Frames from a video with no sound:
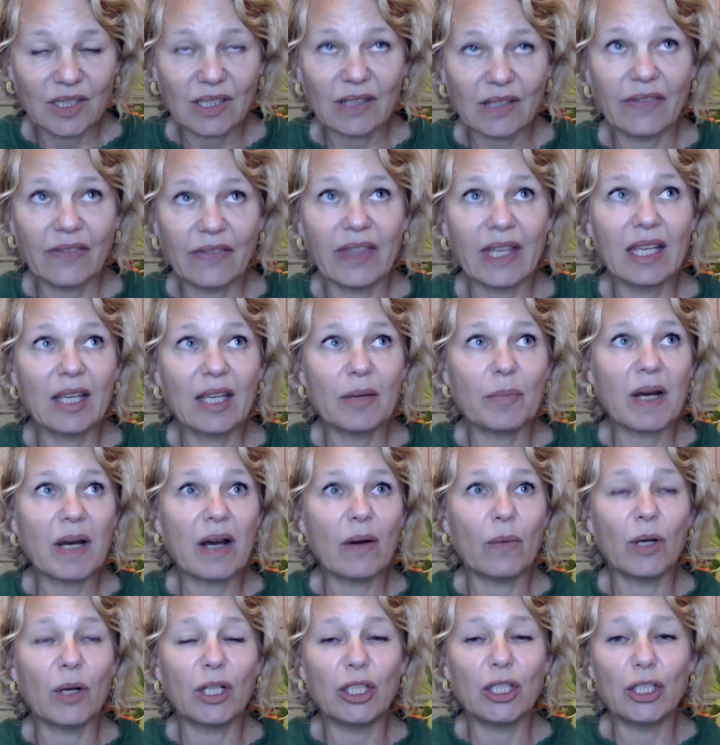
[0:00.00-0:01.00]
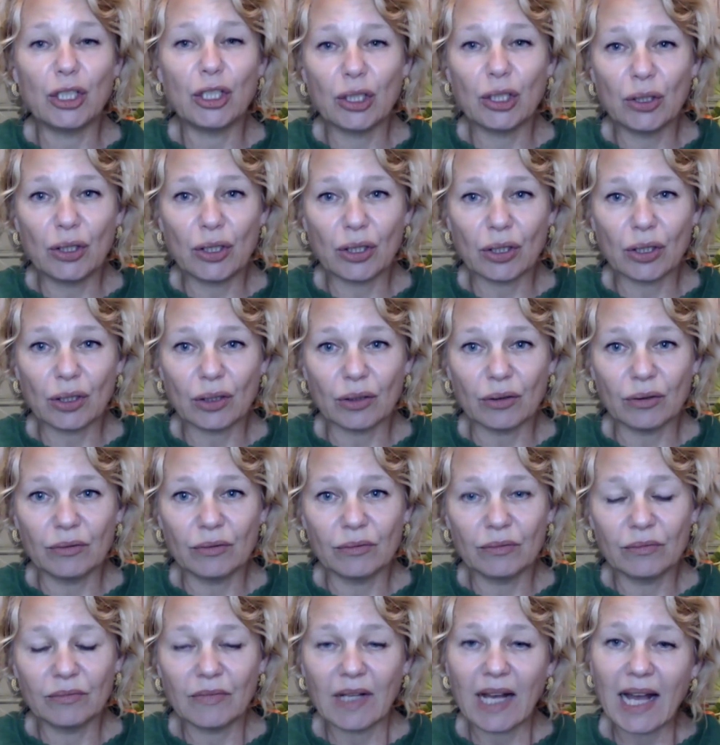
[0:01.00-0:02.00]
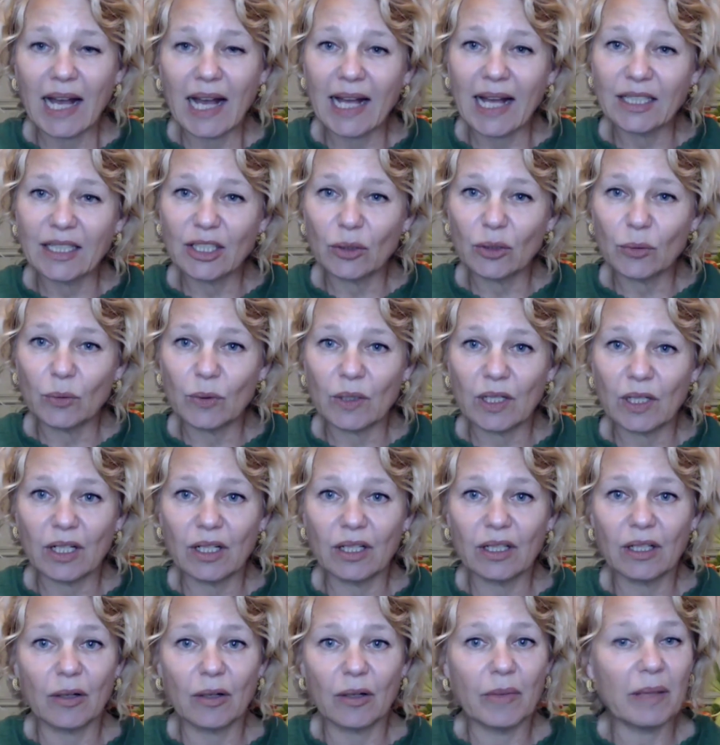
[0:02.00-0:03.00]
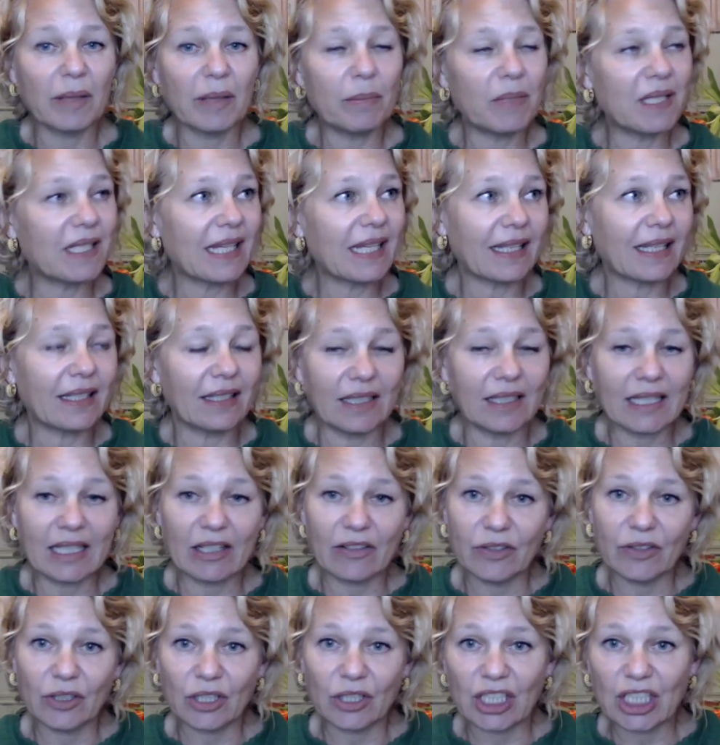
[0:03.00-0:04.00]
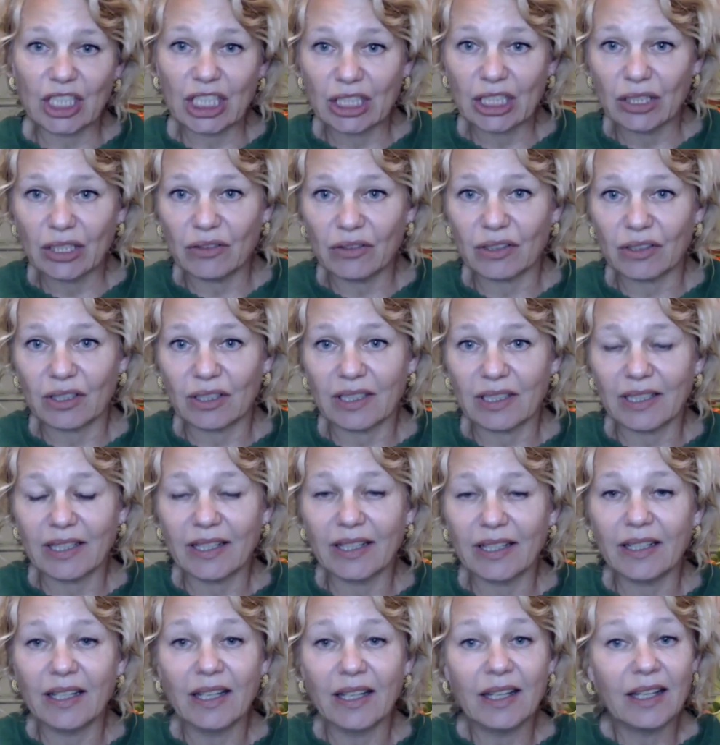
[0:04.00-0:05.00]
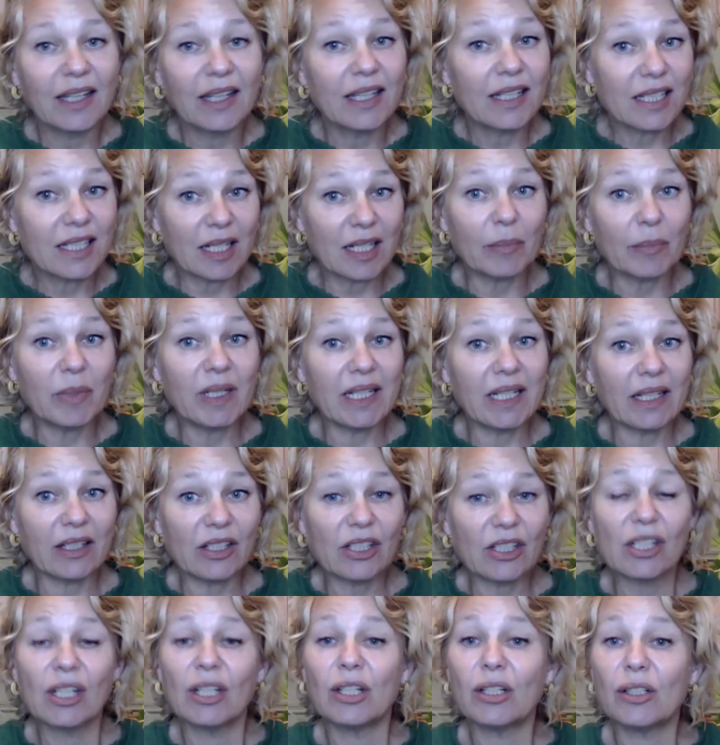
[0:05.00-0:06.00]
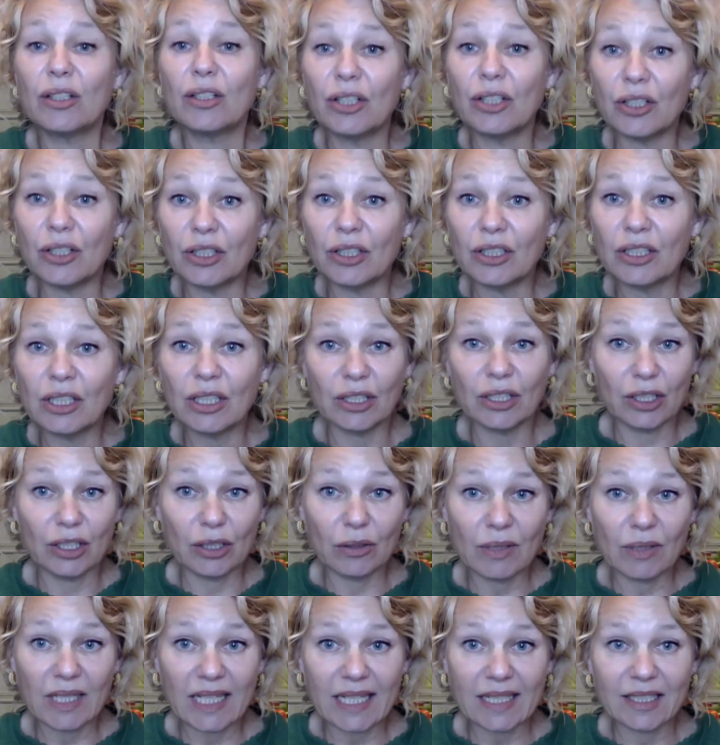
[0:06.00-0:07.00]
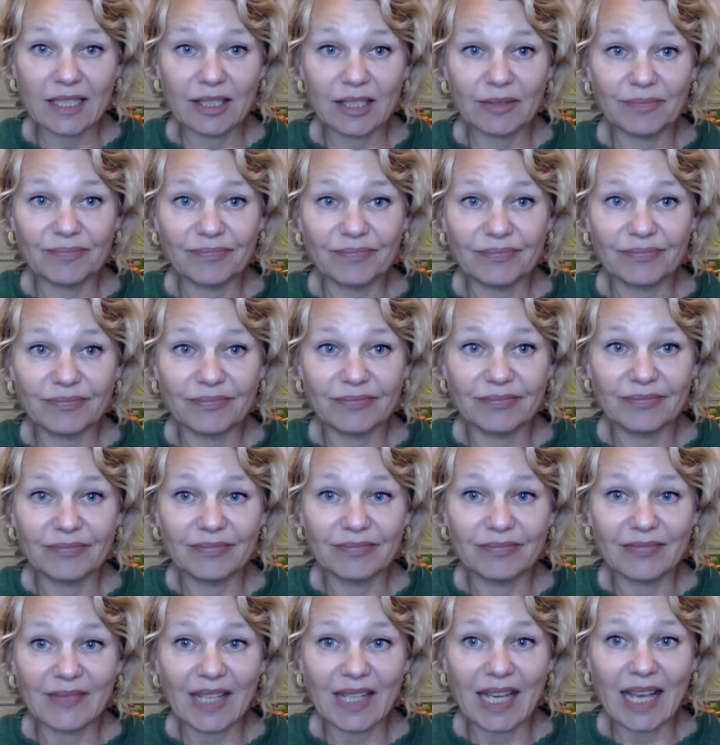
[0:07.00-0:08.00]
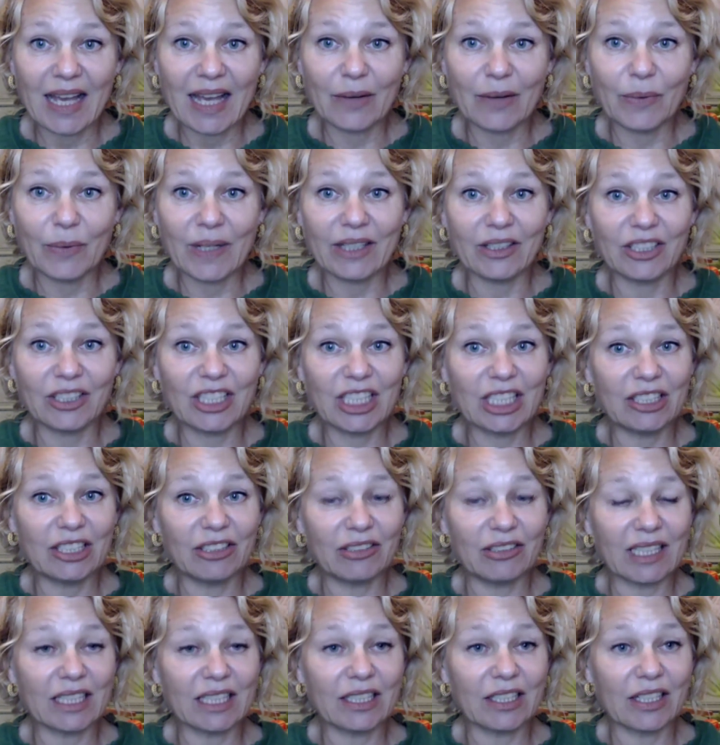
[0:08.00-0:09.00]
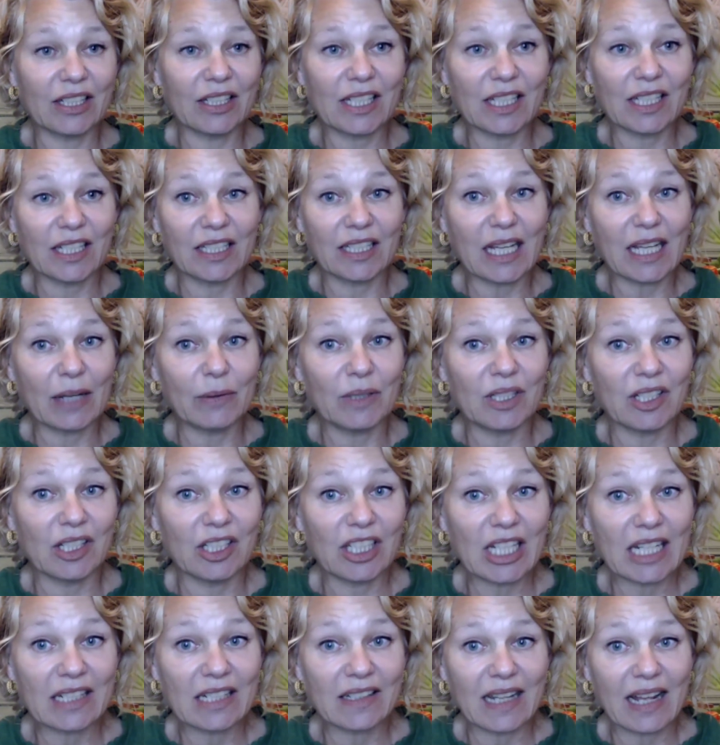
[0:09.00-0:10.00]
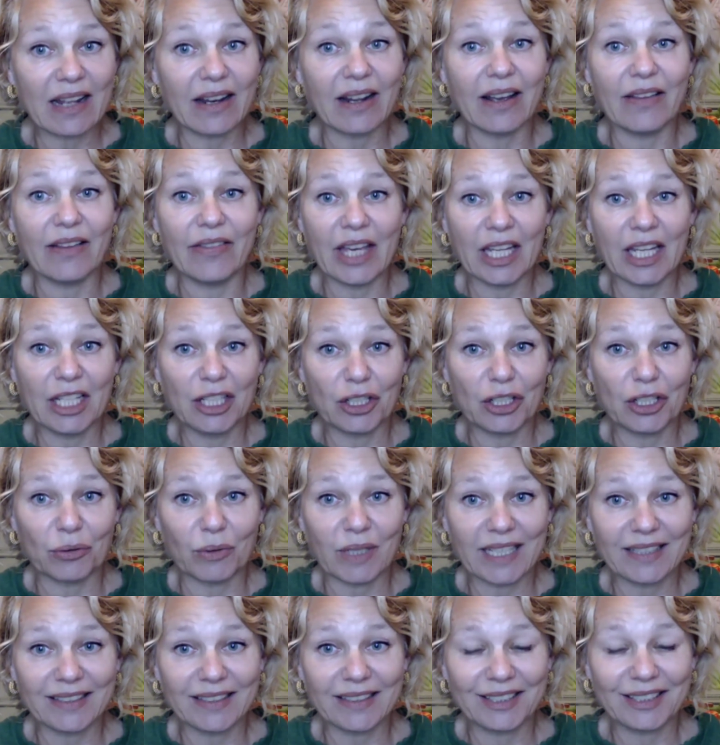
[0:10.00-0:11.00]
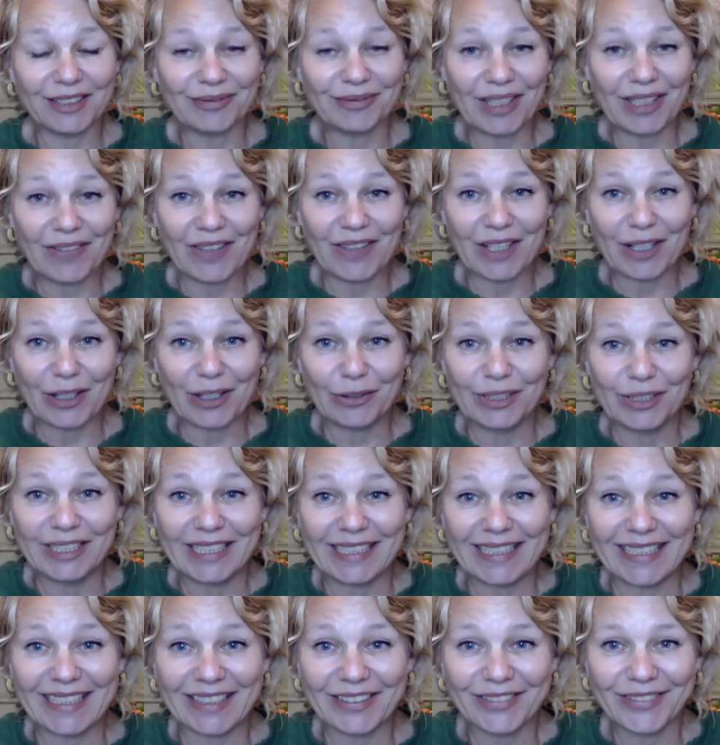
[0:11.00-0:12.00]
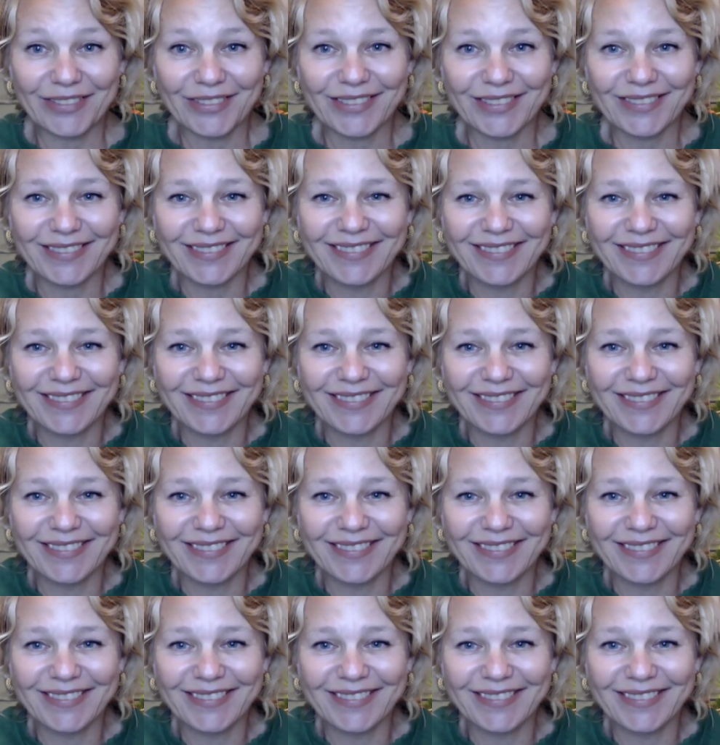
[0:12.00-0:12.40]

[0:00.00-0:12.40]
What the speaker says: So think about what you do at your work or maybe taking care of your children. Like somebody else could do it. And where your children are concerned, I would suggest that they do it if they're old enough.